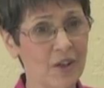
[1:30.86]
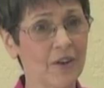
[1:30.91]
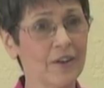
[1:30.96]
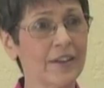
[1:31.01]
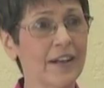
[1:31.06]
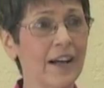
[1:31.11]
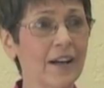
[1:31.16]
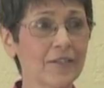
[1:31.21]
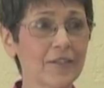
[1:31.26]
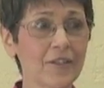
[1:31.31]
are
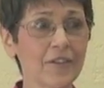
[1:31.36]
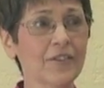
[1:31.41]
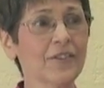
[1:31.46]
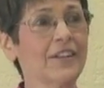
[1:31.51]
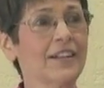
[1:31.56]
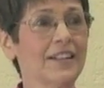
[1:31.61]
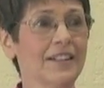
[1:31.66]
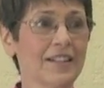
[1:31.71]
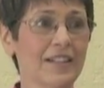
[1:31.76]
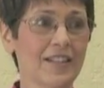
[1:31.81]
now
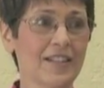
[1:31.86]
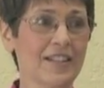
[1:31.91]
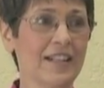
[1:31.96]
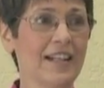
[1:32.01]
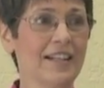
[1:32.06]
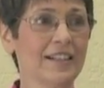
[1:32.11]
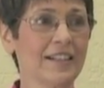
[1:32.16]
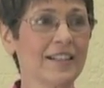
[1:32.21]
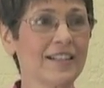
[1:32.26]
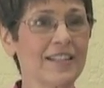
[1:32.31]
turning to
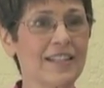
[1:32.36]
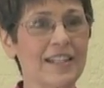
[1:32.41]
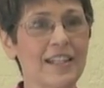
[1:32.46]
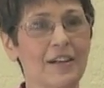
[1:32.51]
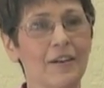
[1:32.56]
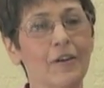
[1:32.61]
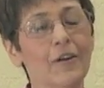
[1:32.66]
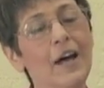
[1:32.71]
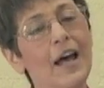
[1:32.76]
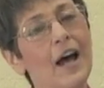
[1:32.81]
stainless
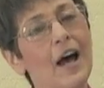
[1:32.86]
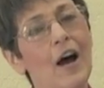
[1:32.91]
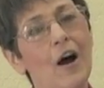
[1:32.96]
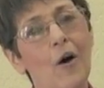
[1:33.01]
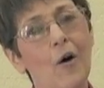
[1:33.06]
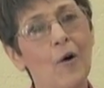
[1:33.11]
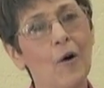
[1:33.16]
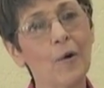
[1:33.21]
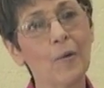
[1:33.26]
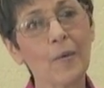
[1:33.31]
steel,
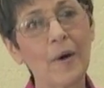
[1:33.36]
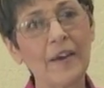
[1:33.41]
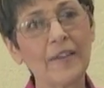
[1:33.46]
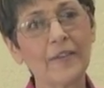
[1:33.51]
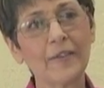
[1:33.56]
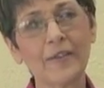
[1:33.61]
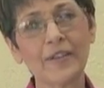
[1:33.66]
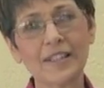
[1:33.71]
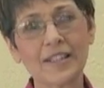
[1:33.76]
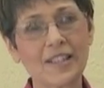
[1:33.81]
or
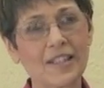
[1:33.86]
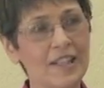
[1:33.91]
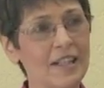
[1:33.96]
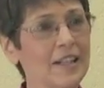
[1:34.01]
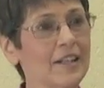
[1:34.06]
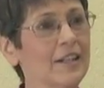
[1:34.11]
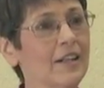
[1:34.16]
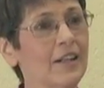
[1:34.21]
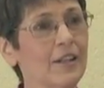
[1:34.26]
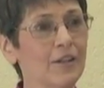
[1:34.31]
whether it's
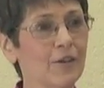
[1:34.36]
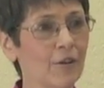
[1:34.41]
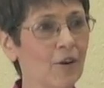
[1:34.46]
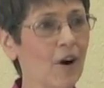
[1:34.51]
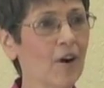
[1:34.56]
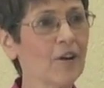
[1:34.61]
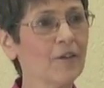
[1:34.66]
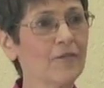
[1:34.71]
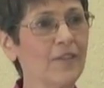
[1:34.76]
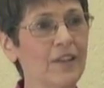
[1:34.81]
in your
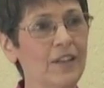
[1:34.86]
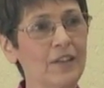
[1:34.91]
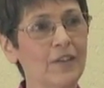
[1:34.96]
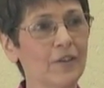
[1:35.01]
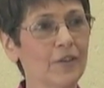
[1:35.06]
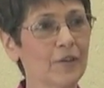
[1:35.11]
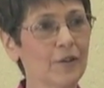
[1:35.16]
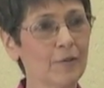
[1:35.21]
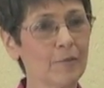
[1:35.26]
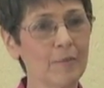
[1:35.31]
RV
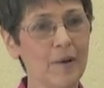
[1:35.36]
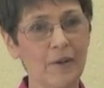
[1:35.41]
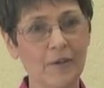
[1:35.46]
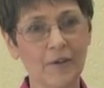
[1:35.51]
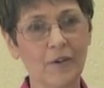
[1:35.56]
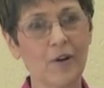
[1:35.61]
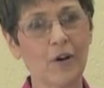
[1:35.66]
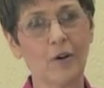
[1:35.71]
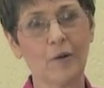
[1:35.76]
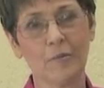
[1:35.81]
or your
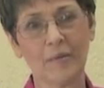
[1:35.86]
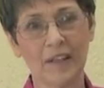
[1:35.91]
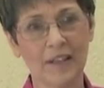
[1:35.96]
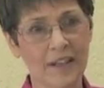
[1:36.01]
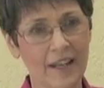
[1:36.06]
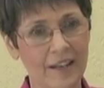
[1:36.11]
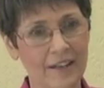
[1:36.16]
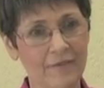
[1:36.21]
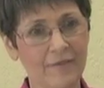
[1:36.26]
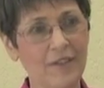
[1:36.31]
motorhome, a
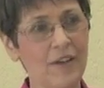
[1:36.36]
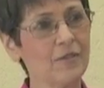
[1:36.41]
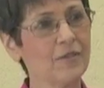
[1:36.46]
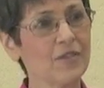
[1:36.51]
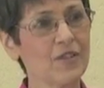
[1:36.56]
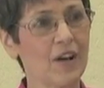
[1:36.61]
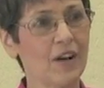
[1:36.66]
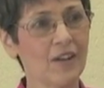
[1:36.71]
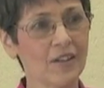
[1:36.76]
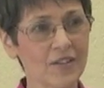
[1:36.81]
lot of
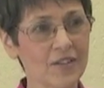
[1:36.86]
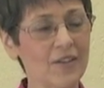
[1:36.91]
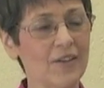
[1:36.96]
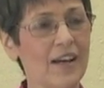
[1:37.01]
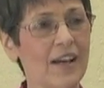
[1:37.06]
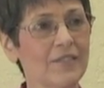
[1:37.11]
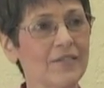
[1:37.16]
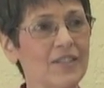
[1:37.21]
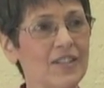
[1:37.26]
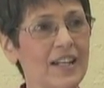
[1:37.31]
those also
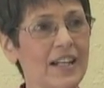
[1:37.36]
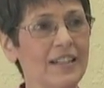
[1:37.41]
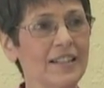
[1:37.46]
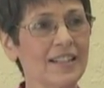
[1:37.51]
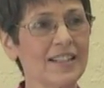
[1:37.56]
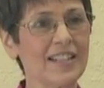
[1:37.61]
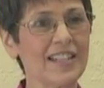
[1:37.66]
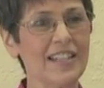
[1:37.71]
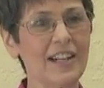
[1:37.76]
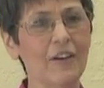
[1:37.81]
have
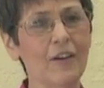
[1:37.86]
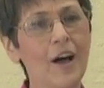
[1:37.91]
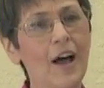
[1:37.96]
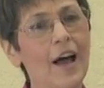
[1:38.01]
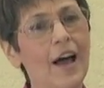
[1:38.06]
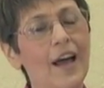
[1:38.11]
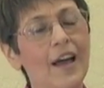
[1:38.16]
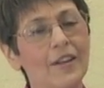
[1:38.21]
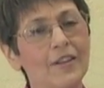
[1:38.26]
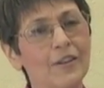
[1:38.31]
stainless steel.
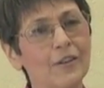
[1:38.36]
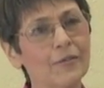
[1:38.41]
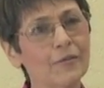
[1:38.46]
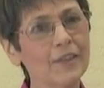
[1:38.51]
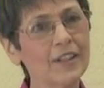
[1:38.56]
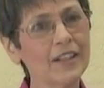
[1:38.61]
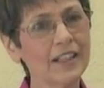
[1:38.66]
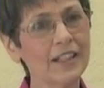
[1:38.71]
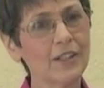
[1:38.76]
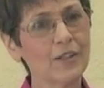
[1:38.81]
They're
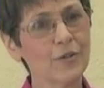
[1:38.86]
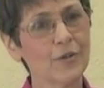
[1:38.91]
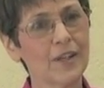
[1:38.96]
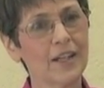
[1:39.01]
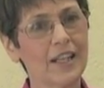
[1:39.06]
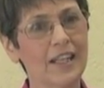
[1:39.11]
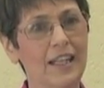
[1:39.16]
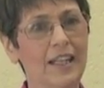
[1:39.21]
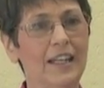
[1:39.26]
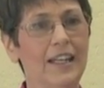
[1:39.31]
really
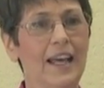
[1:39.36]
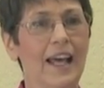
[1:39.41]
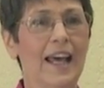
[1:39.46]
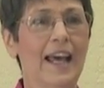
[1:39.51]
tricky.